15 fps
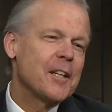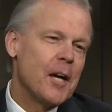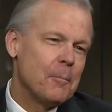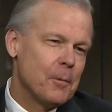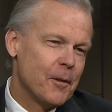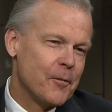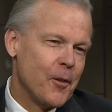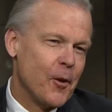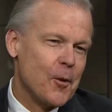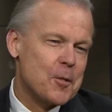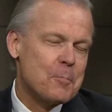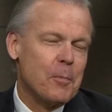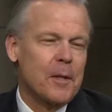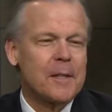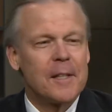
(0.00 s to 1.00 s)
couple of those,
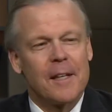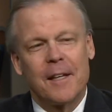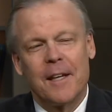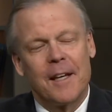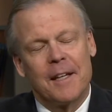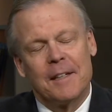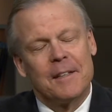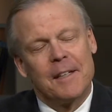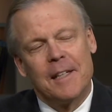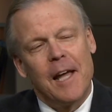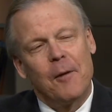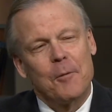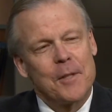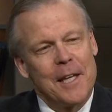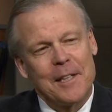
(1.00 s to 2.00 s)
but mm -hmm. they,
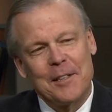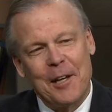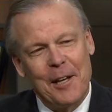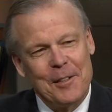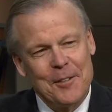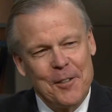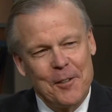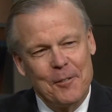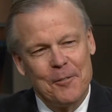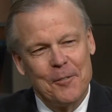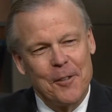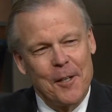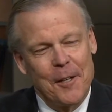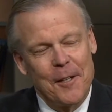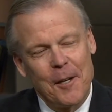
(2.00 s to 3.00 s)
not with that kind of
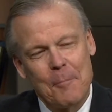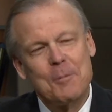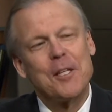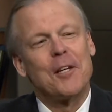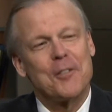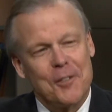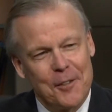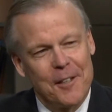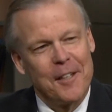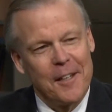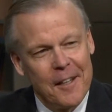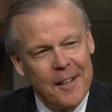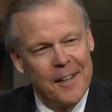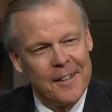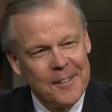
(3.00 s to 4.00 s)
uh, obsession that he had.